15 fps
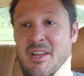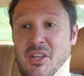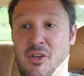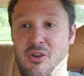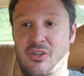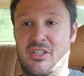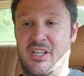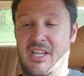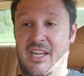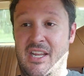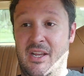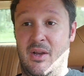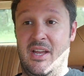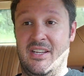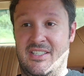usually
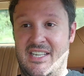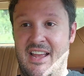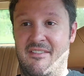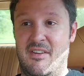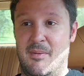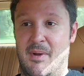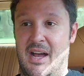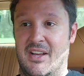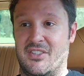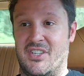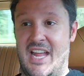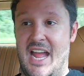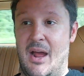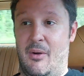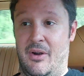at 70 miles
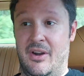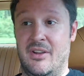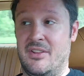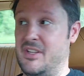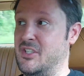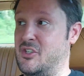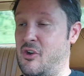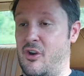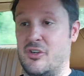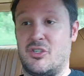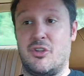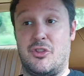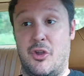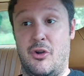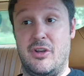an hour, these
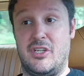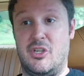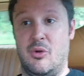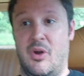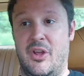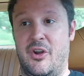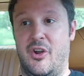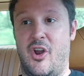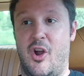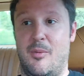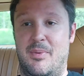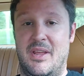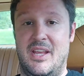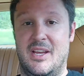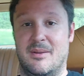cars are 3,200
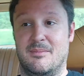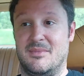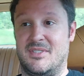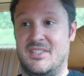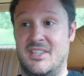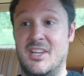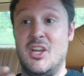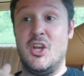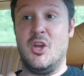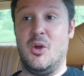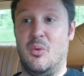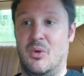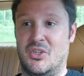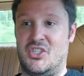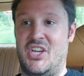RPMs.
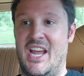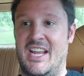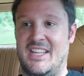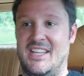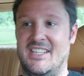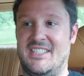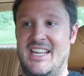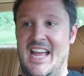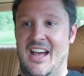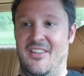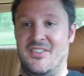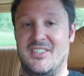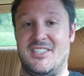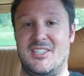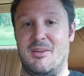Well, check this
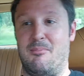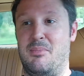out. This is the